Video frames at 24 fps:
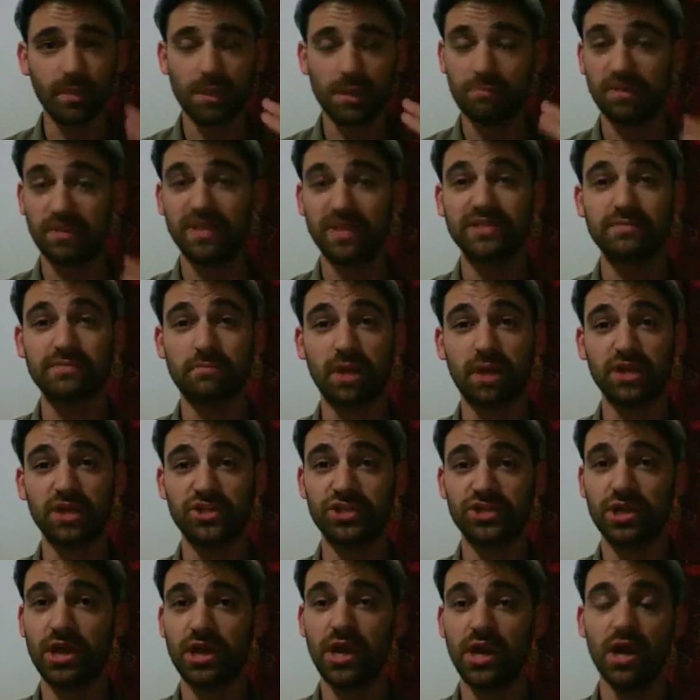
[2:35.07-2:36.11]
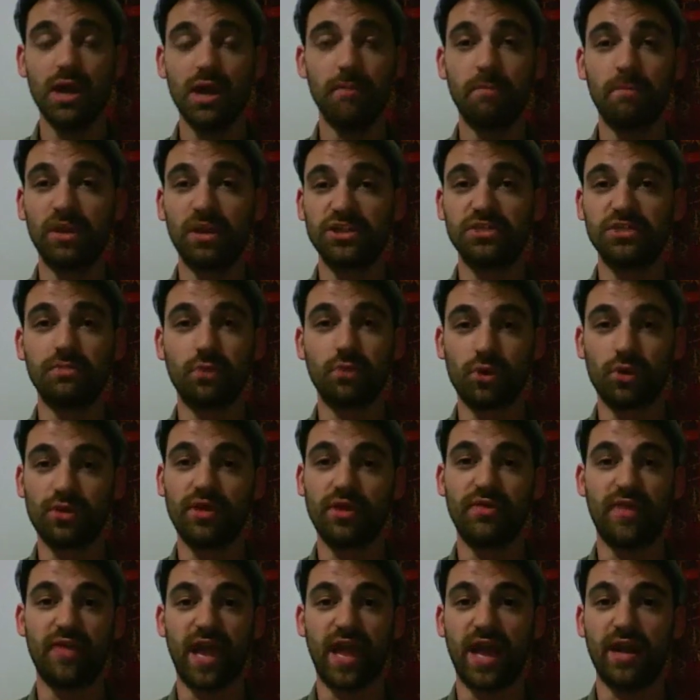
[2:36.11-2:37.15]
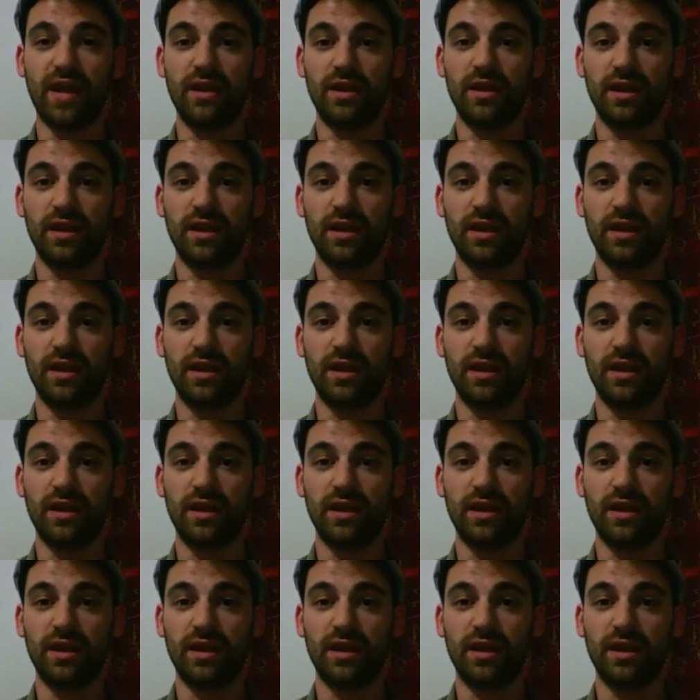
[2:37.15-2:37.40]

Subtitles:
But it's much, much more than that.